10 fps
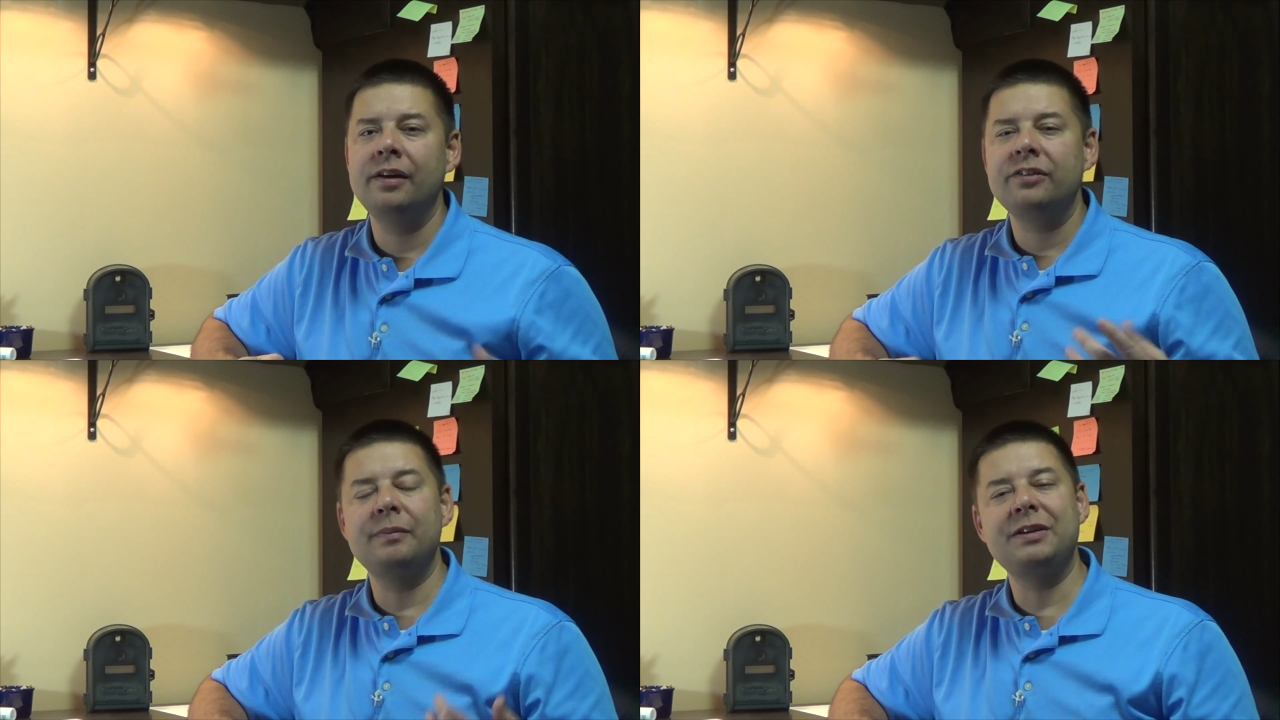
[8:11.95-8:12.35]

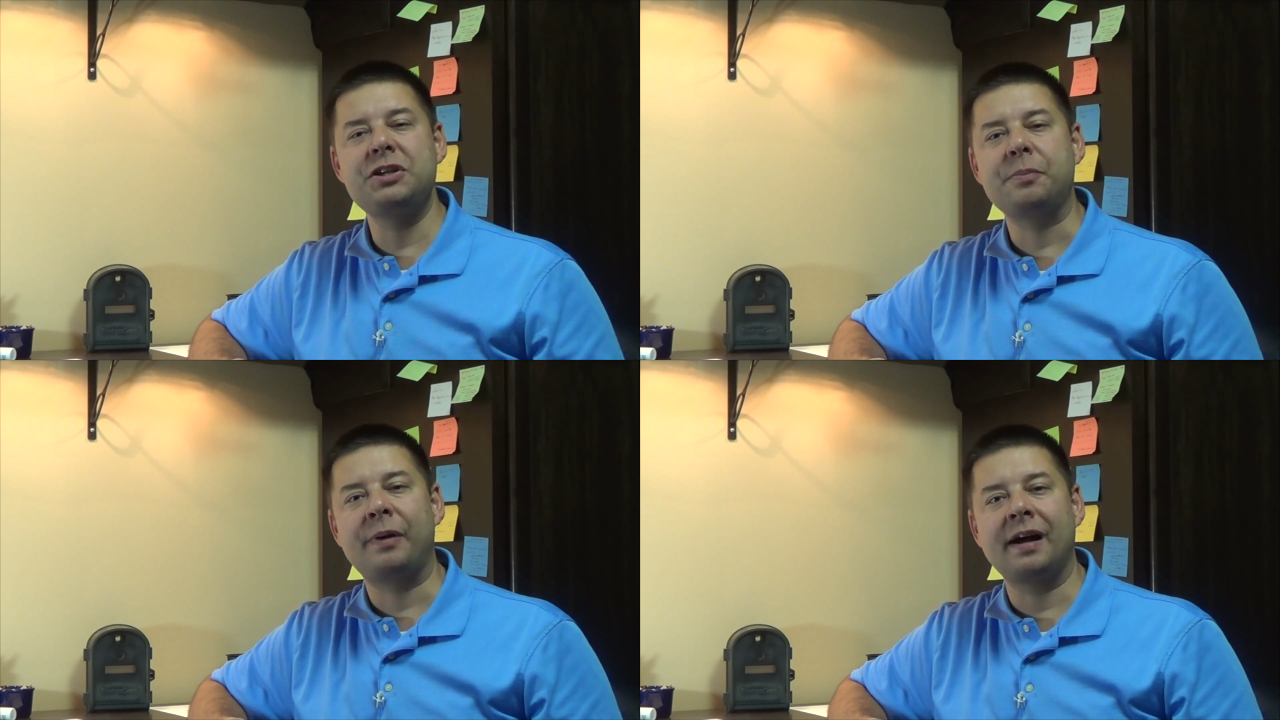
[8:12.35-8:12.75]
So make
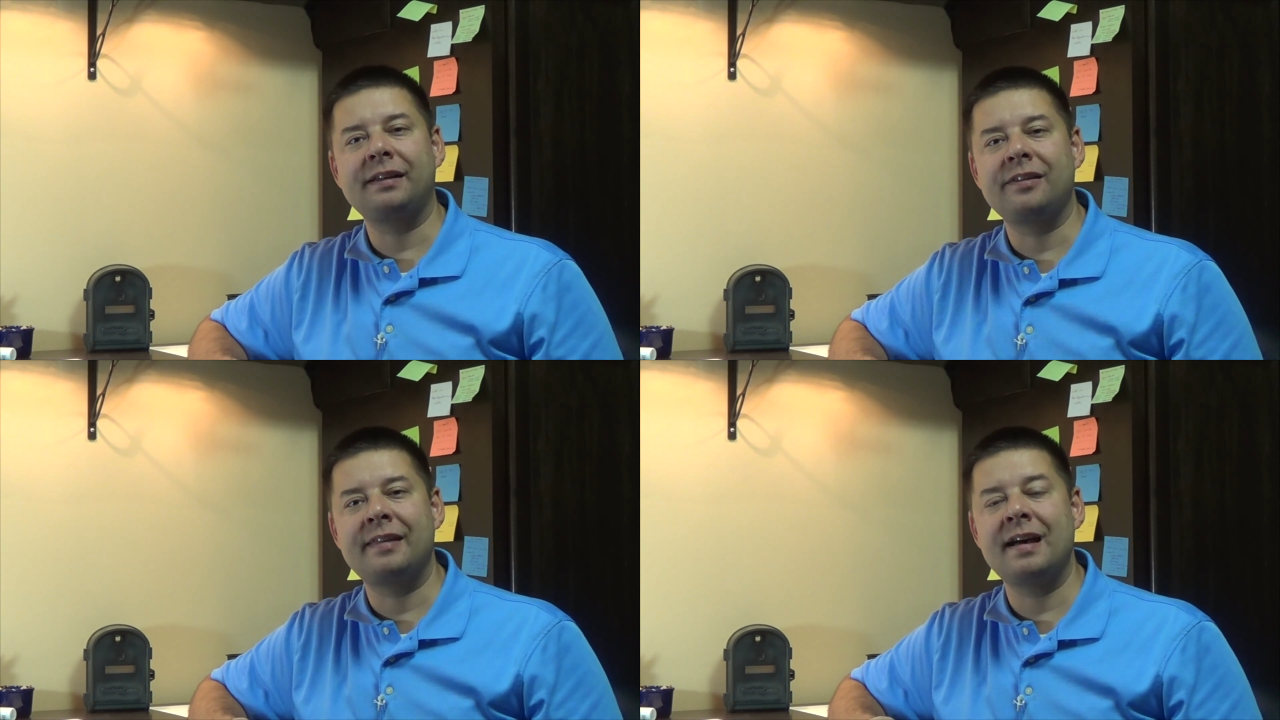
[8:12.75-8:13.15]
sure you
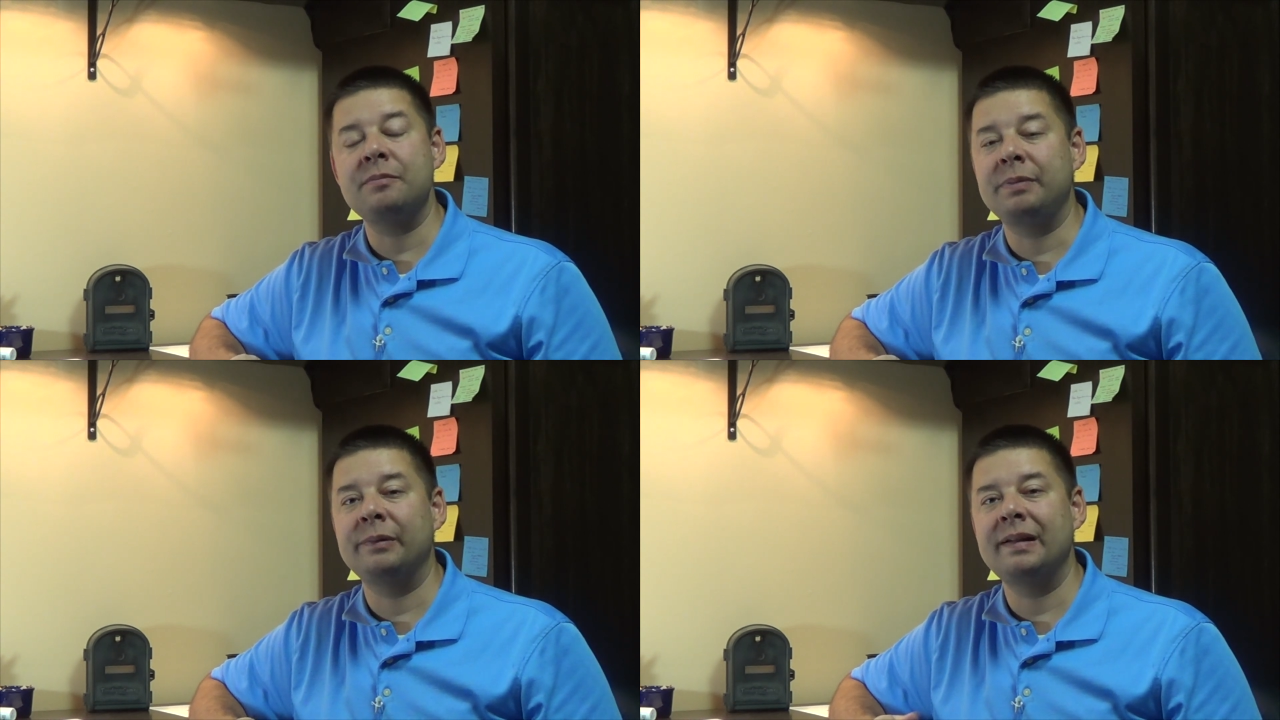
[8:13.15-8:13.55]
practice that
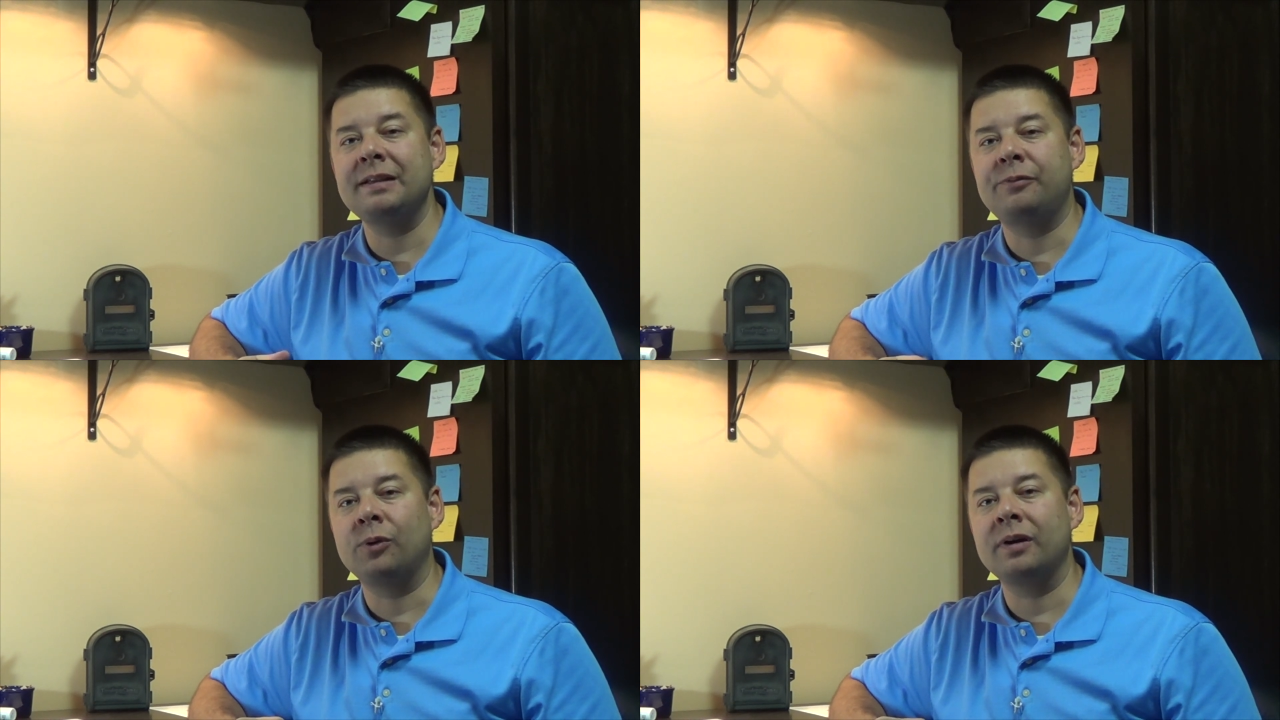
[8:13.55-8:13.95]
and be
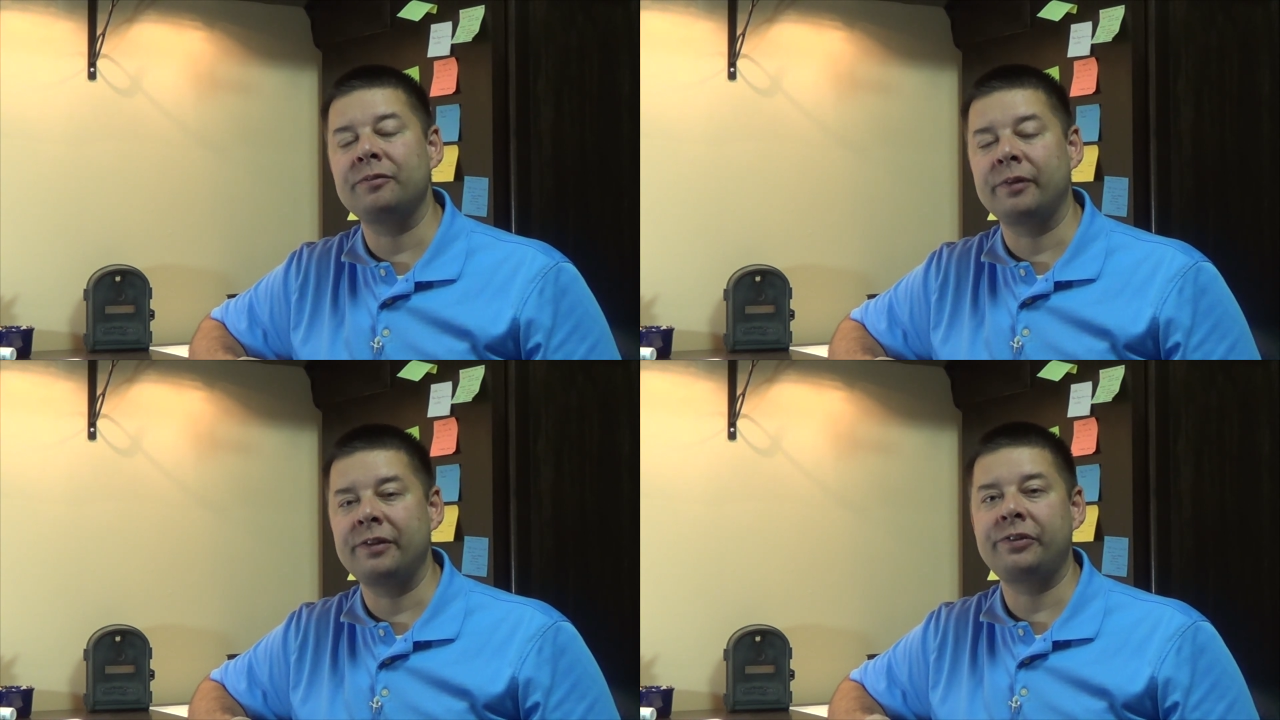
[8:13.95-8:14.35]
ready for it
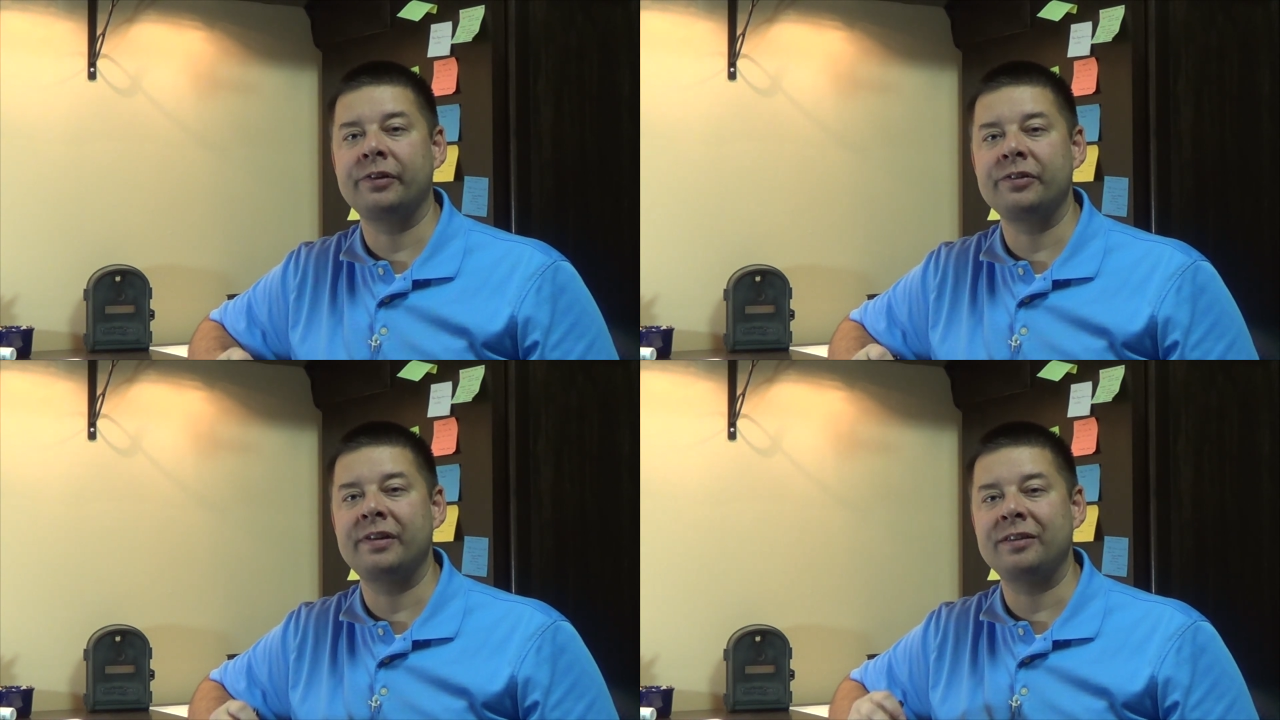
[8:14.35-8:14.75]
for this
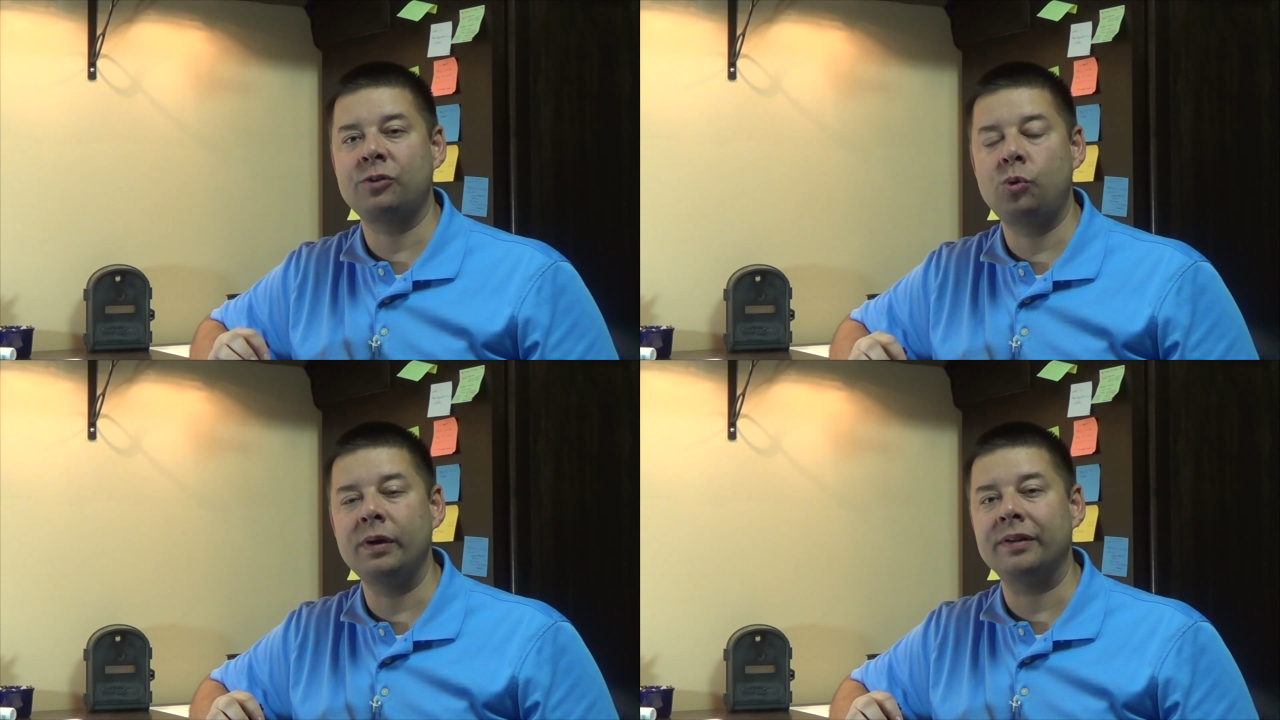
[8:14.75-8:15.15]
Thursday's
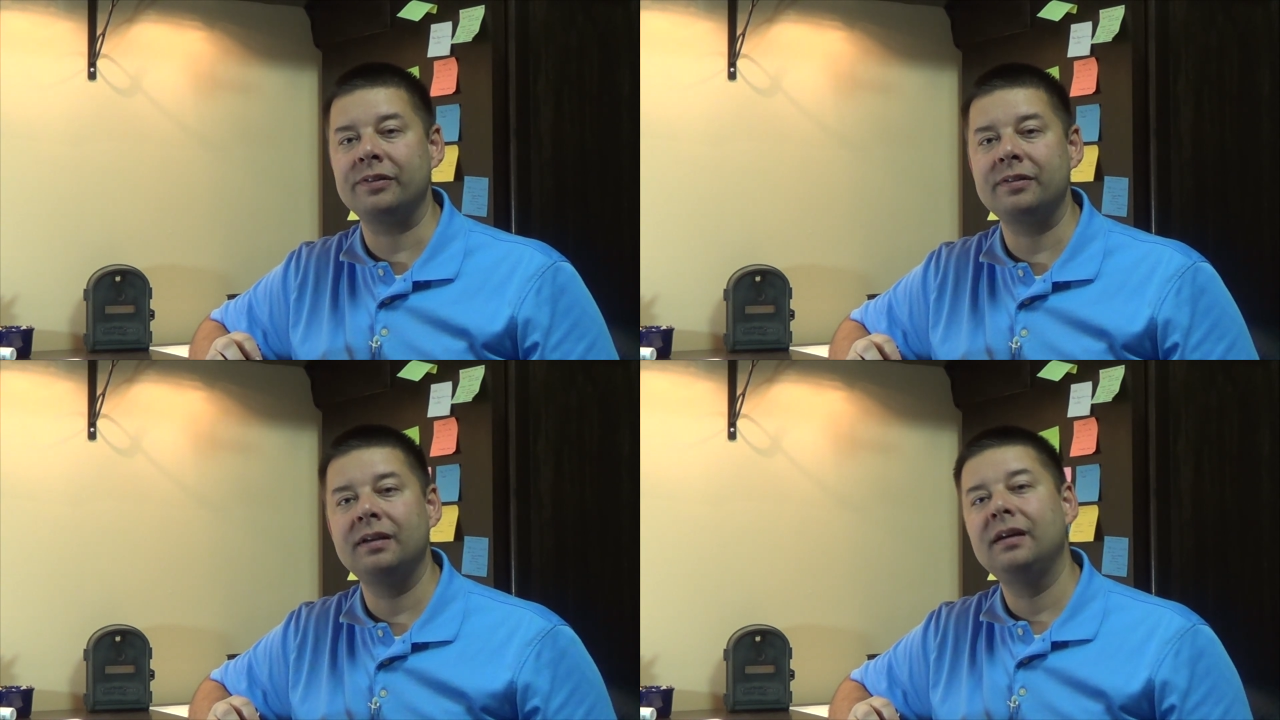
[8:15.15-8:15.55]

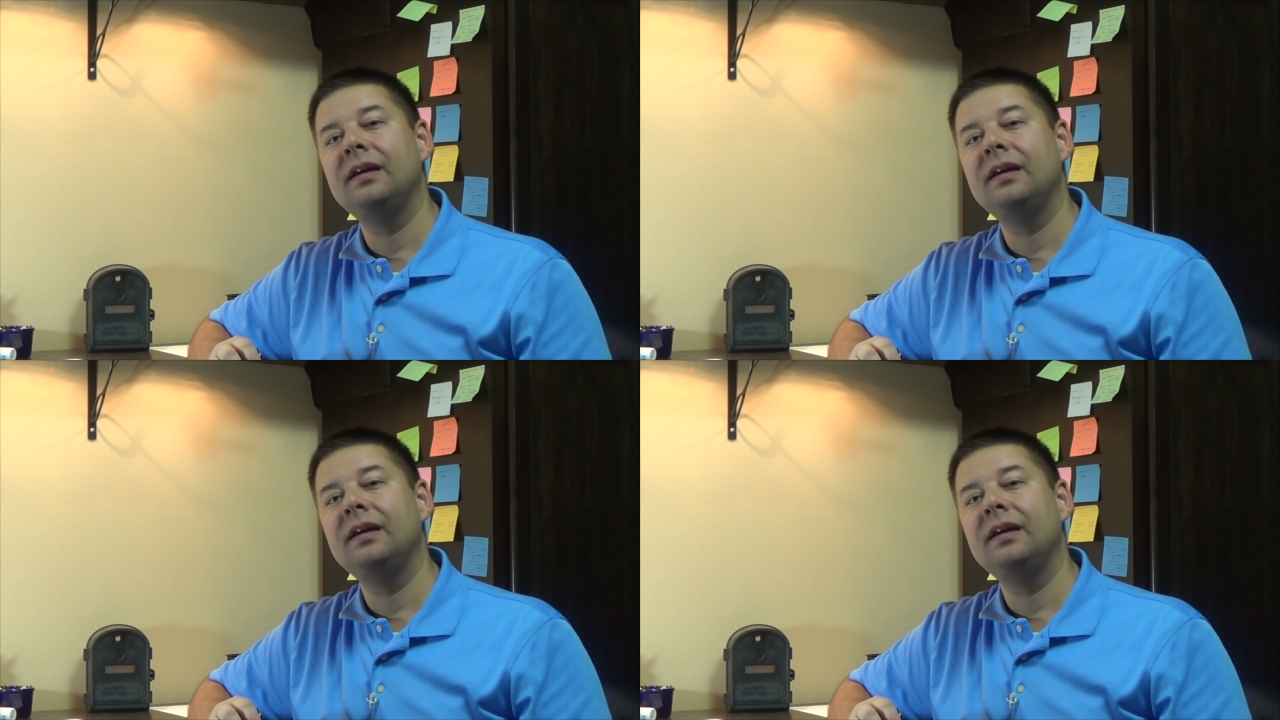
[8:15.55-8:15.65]
quiz.